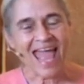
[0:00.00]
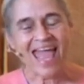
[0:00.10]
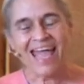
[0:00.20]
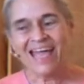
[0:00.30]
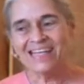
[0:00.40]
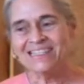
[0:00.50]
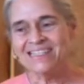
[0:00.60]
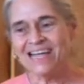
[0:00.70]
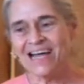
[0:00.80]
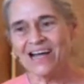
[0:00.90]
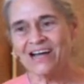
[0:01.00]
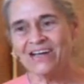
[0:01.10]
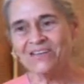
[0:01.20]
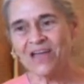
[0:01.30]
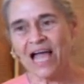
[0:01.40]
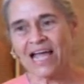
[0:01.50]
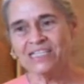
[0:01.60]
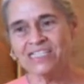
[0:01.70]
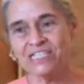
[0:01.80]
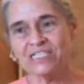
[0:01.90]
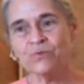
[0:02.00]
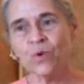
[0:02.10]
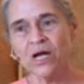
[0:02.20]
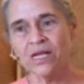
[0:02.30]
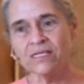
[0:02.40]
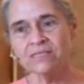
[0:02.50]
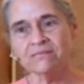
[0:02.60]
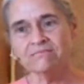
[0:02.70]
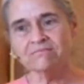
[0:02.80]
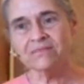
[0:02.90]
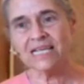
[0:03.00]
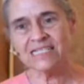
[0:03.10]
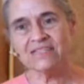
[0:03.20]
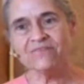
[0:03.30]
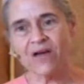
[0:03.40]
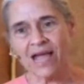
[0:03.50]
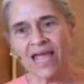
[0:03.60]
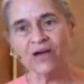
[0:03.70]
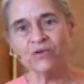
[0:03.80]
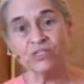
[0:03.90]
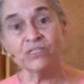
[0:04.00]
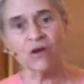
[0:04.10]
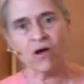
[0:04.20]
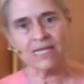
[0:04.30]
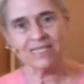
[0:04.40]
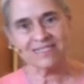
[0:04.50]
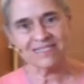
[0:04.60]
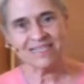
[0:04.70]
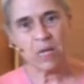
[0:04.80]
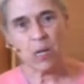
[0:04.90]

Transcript: And uh, I just want to testify how good God is